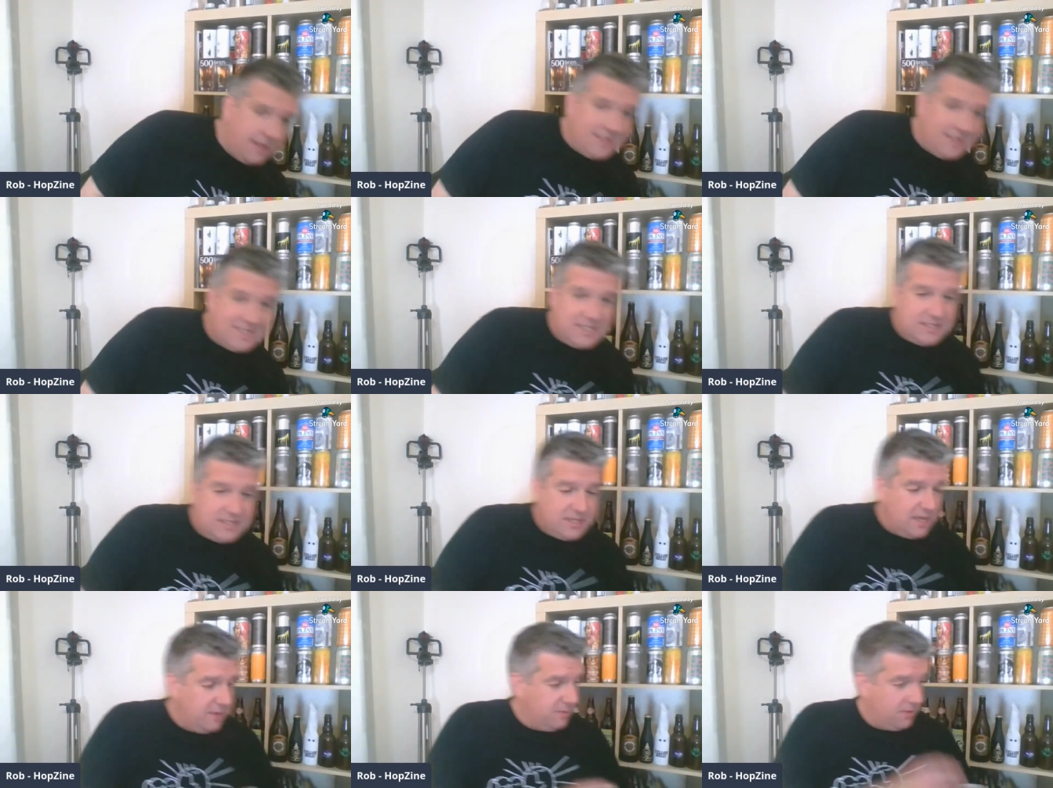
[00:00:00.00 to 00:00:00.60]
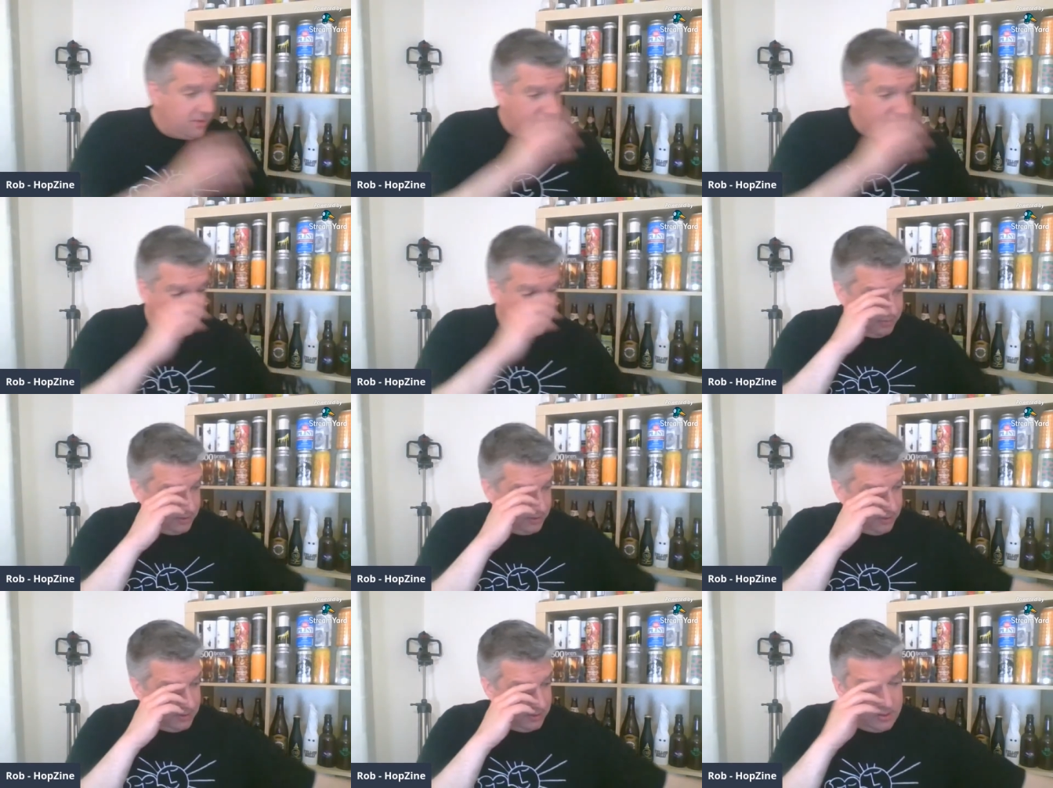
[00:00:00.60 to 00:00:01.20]
mean, it's seamless
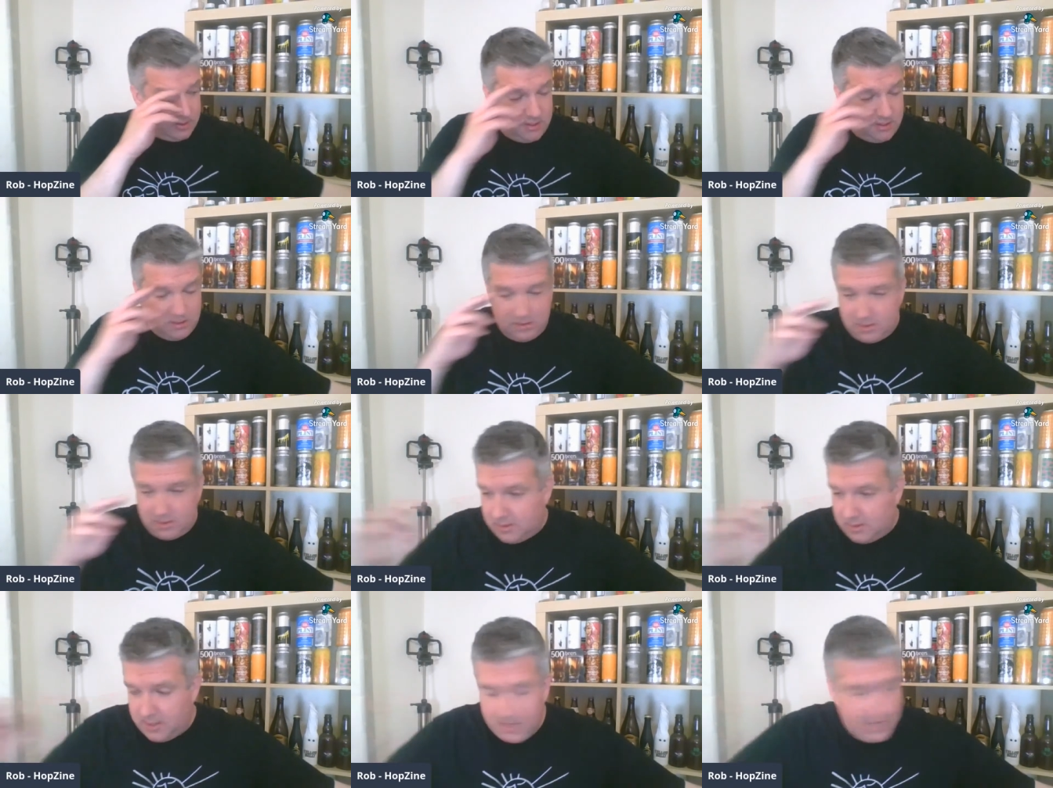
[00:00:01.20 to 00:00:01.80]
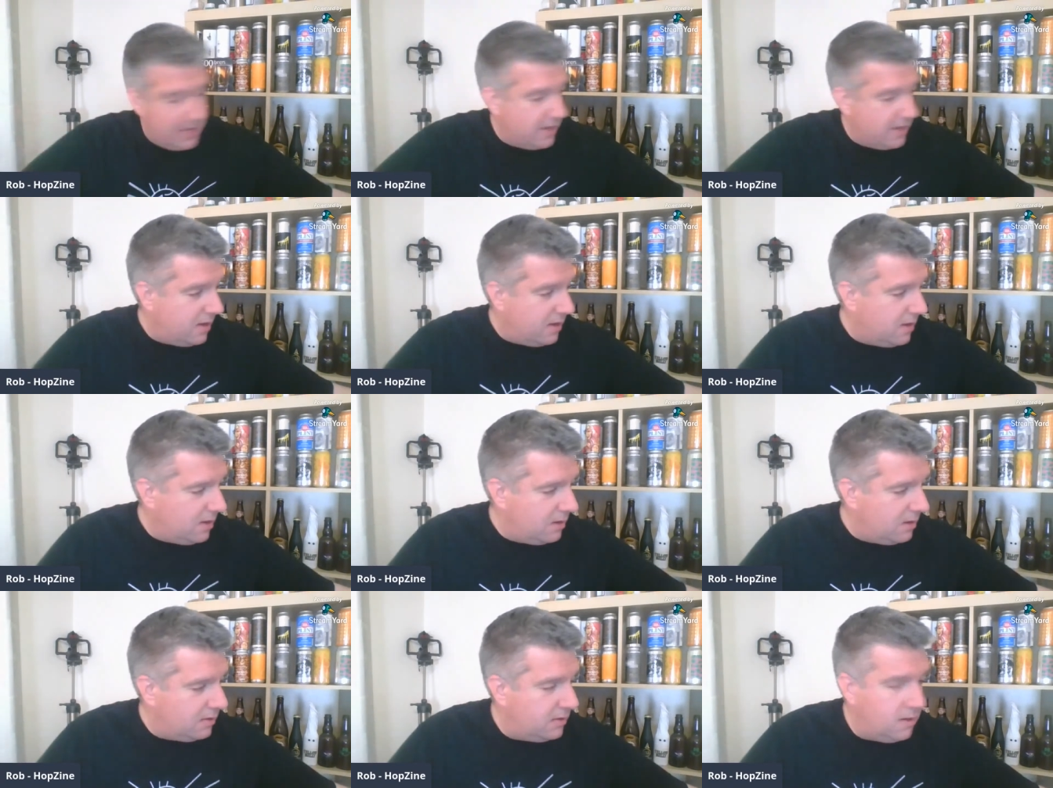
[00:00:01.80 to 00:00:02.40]
production here
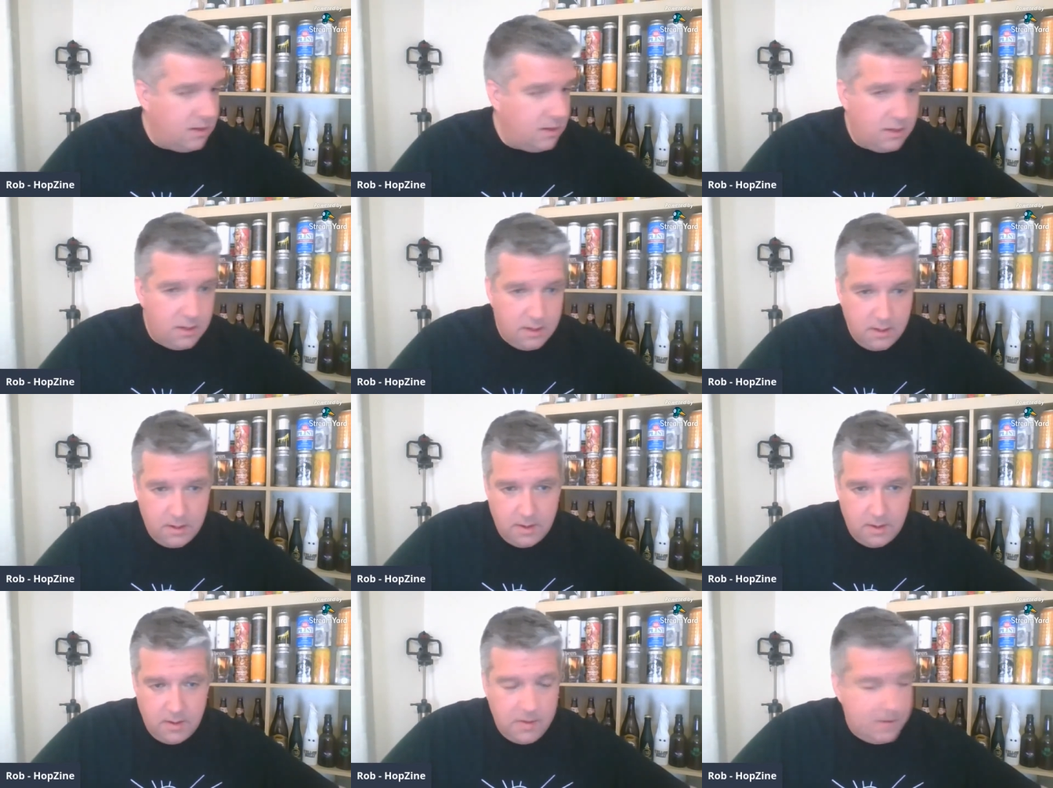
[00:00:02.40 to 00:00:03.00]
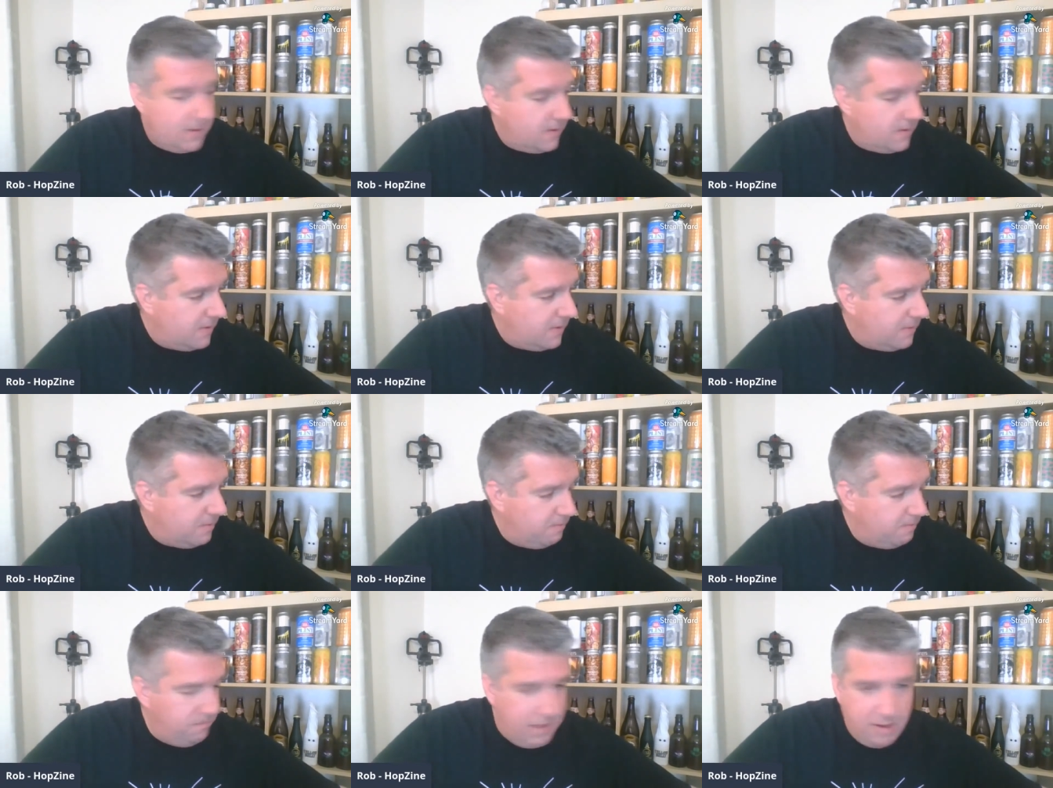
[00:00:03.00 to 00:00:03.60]
on
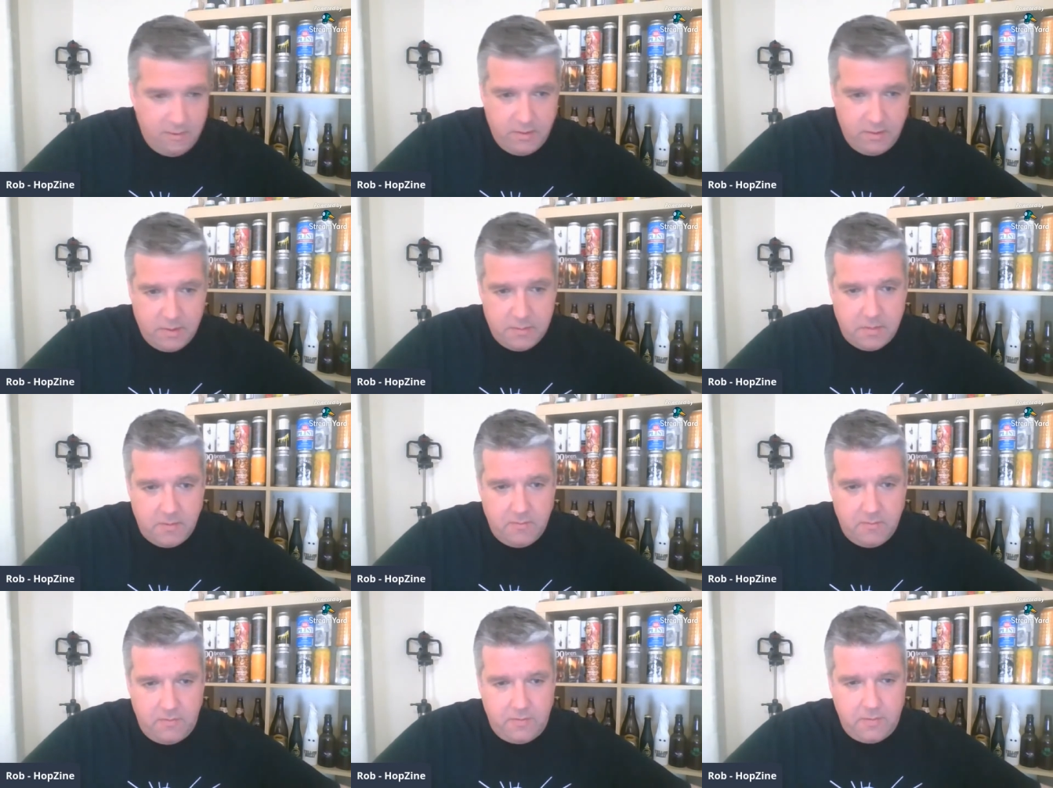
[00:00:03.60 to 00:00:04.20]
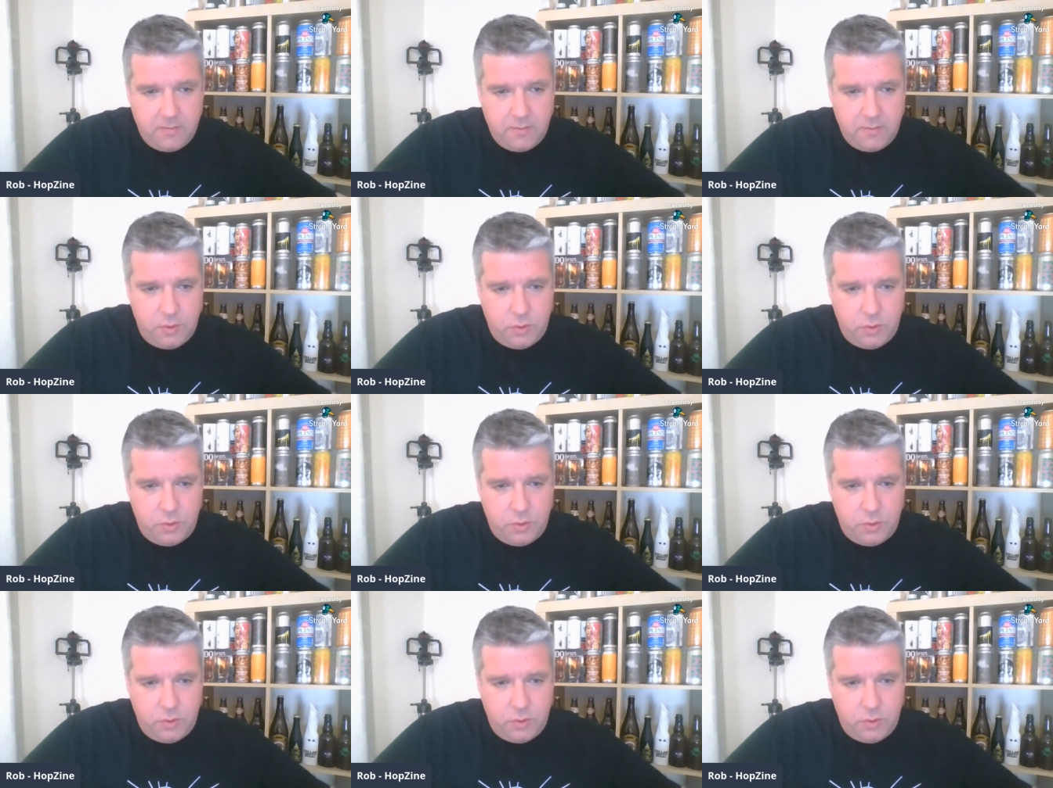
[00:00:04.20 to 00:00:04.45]
Beer of the Month.